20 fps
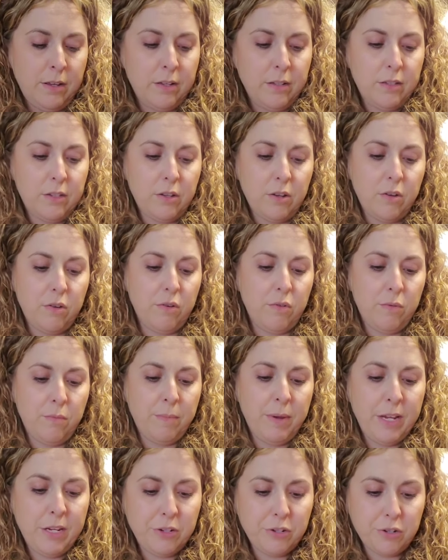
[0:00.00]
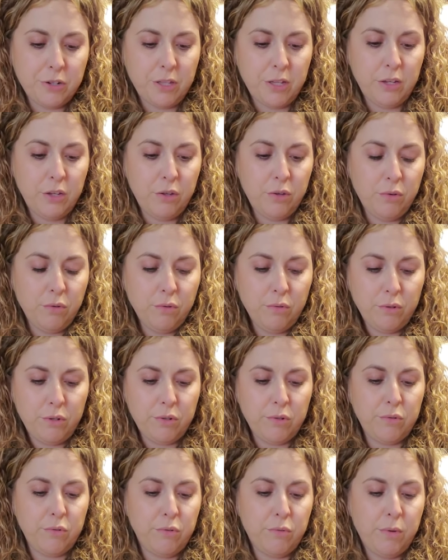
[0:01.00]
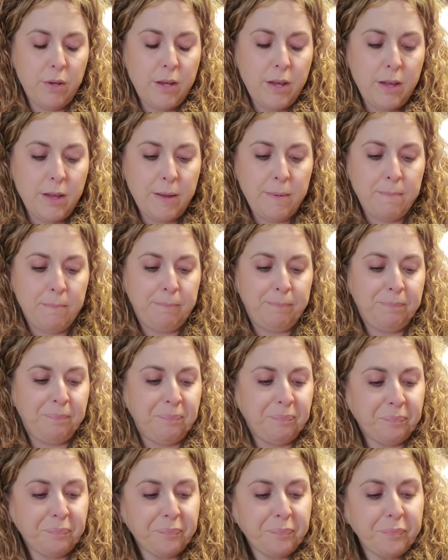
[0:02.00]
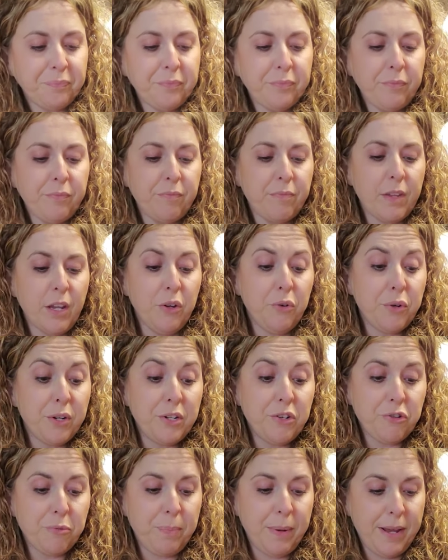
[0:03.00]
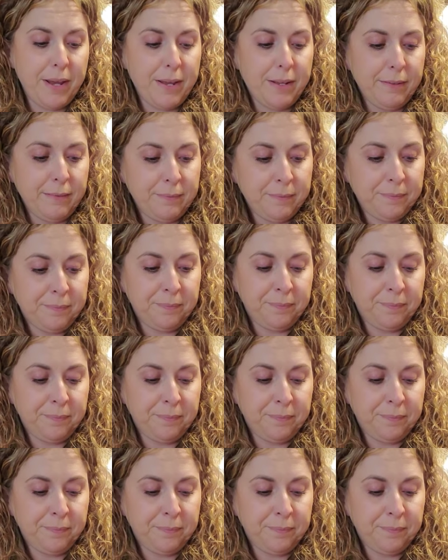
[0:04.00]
So make sure that you do grease your pan.